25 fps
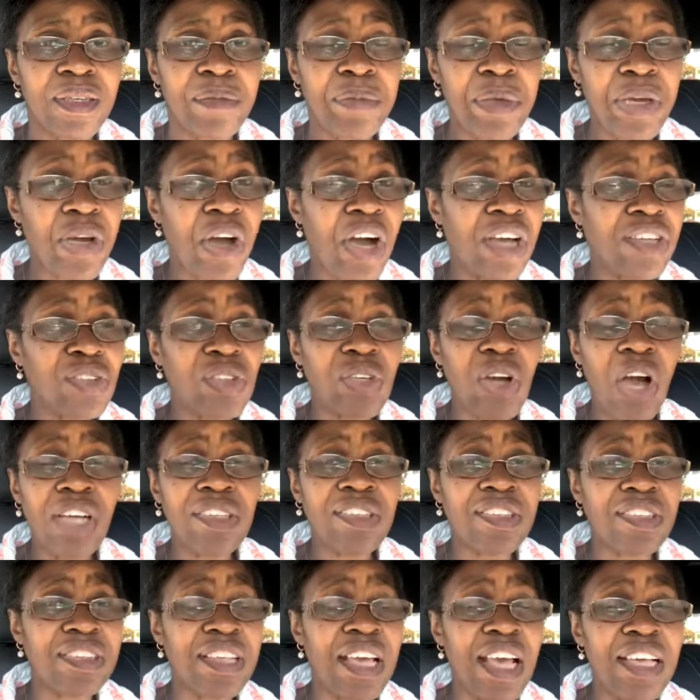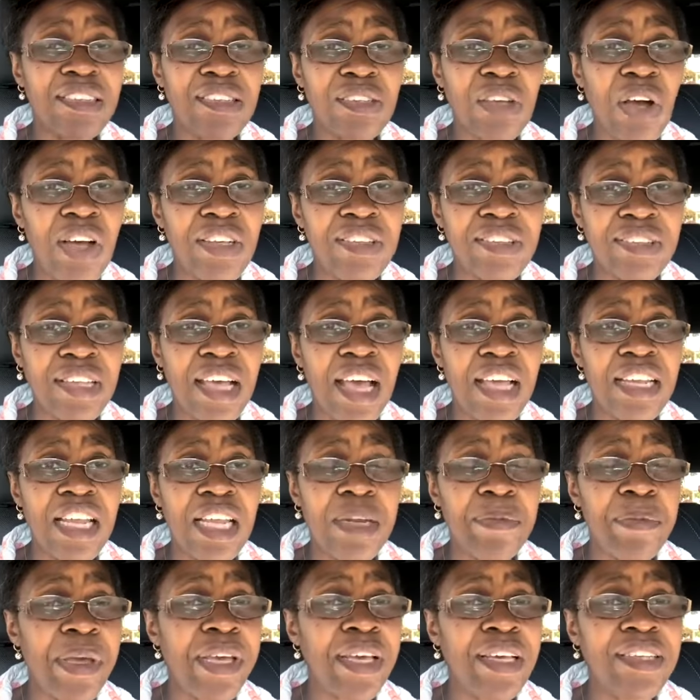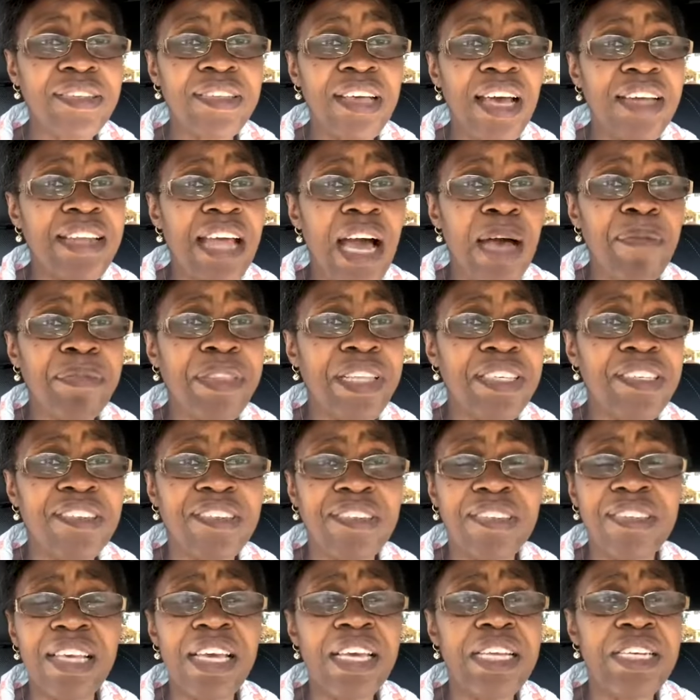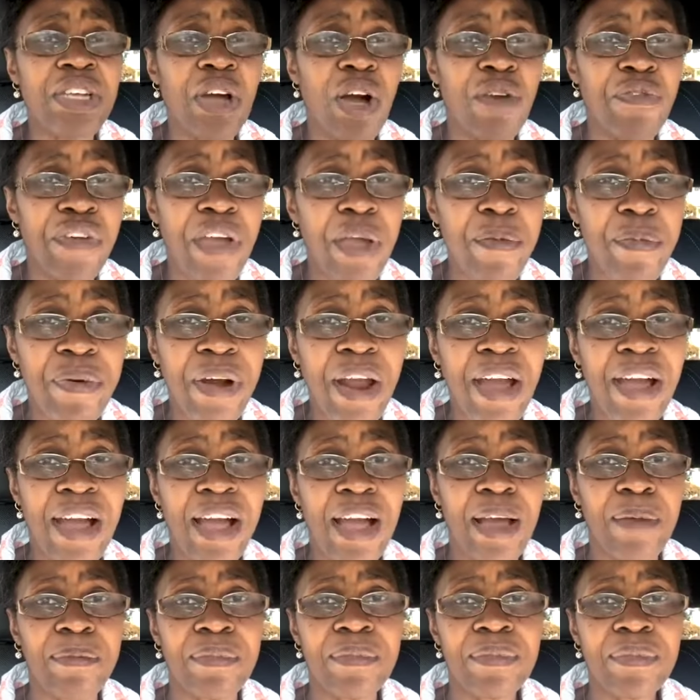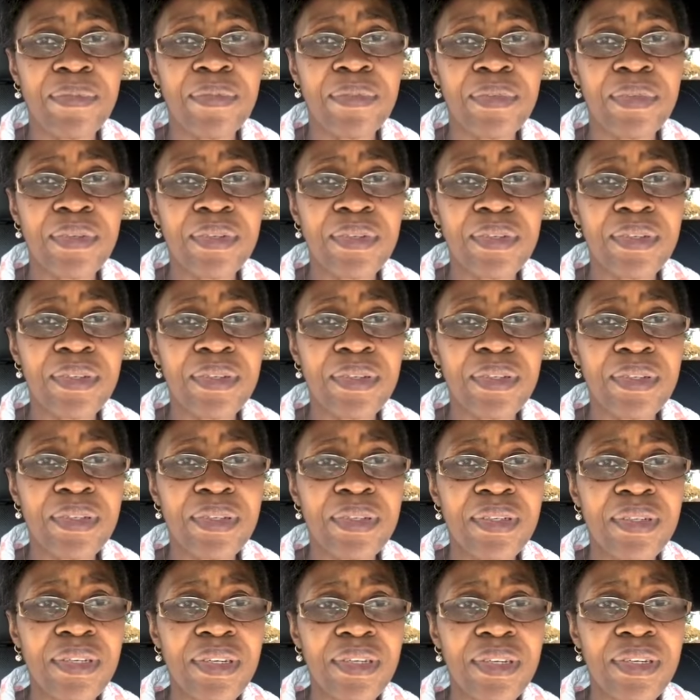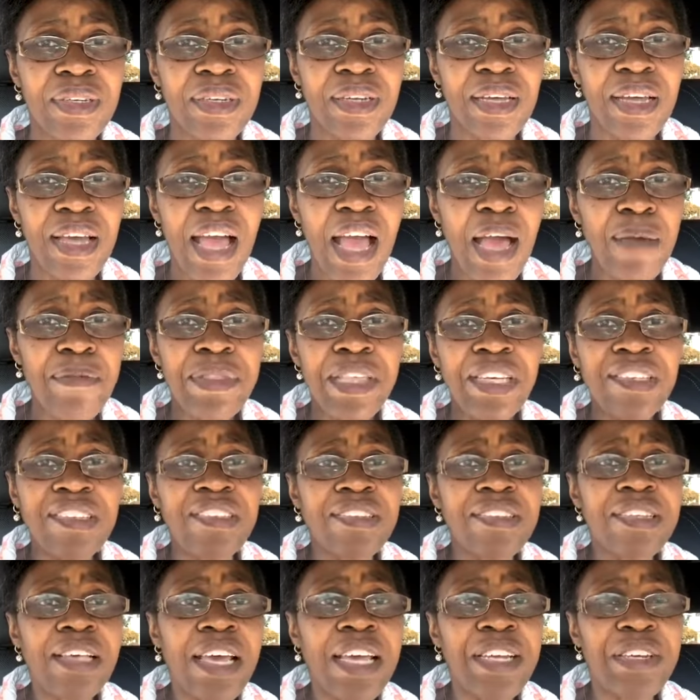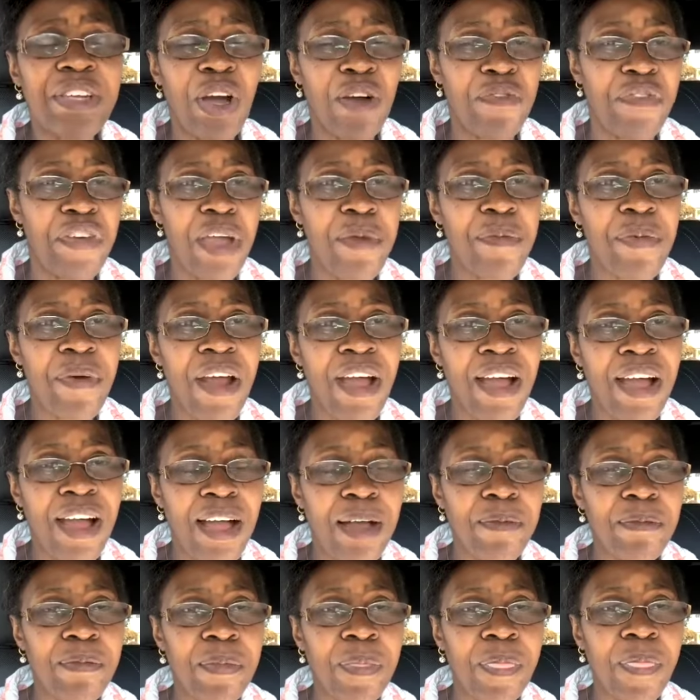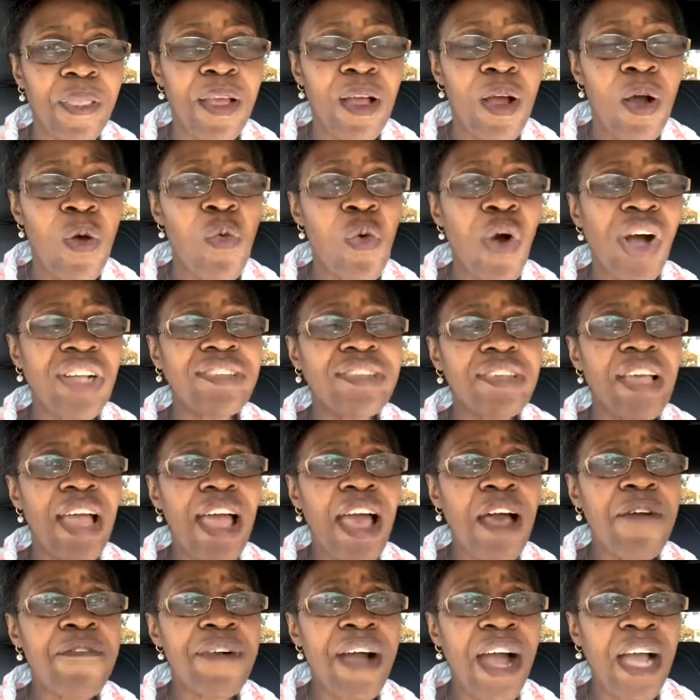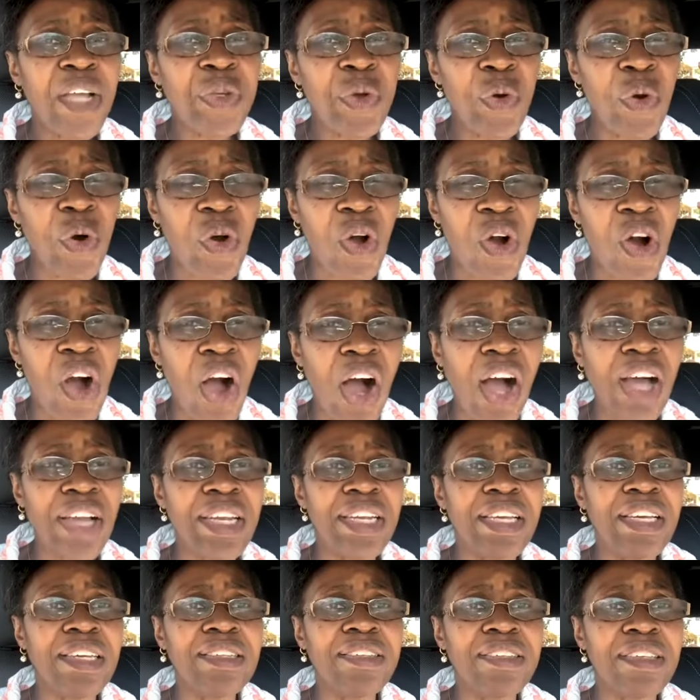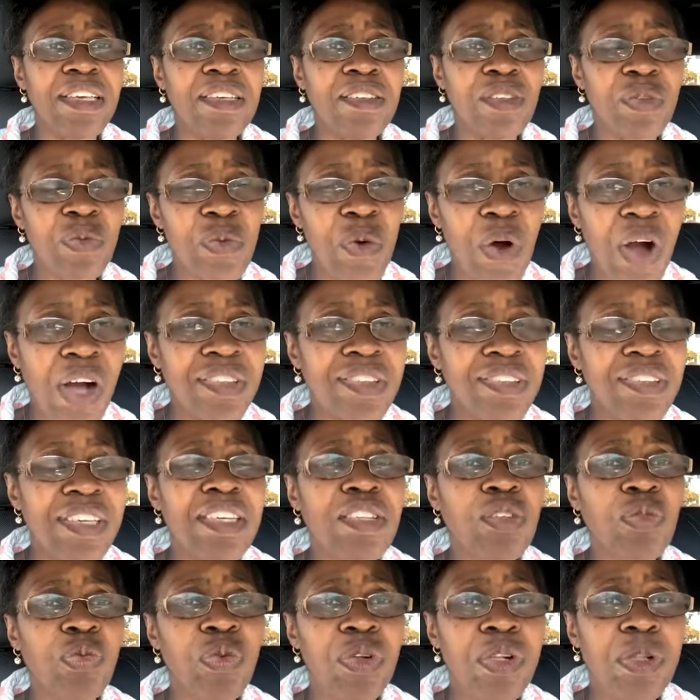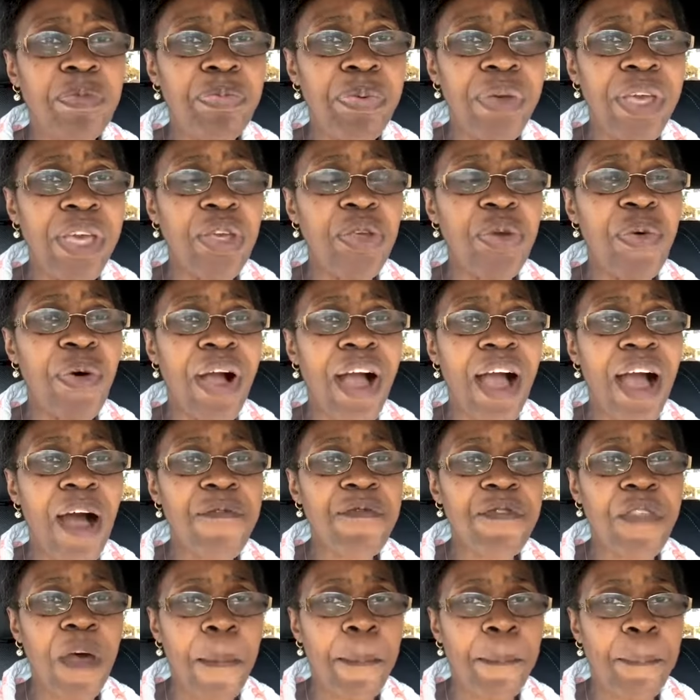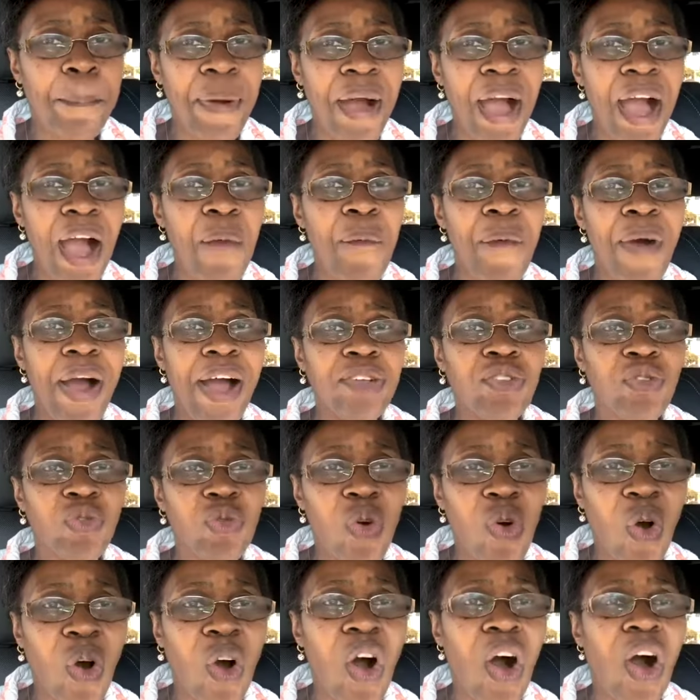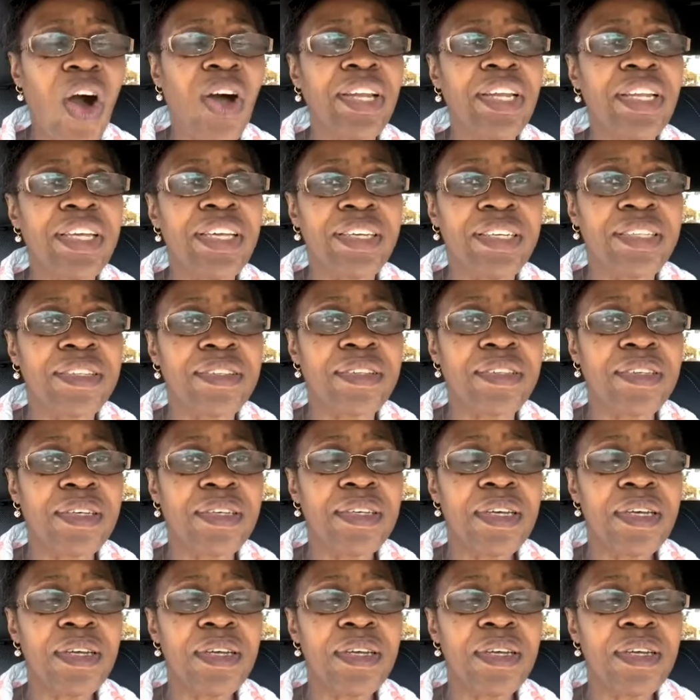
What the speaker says: Because God says concerning me, he said, I'm the seed of Abraham. I'm the seed of Abraham. Whatever you call it is what it will be. You have the power to call it.